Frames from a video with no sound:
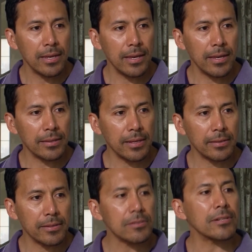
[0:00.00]
and
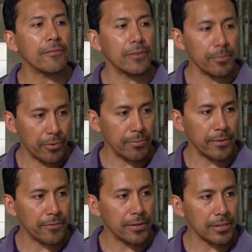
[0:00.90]
there's definitely
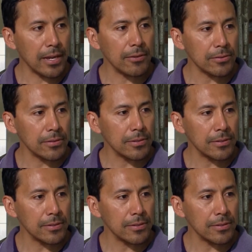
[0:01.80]
improvement for this house.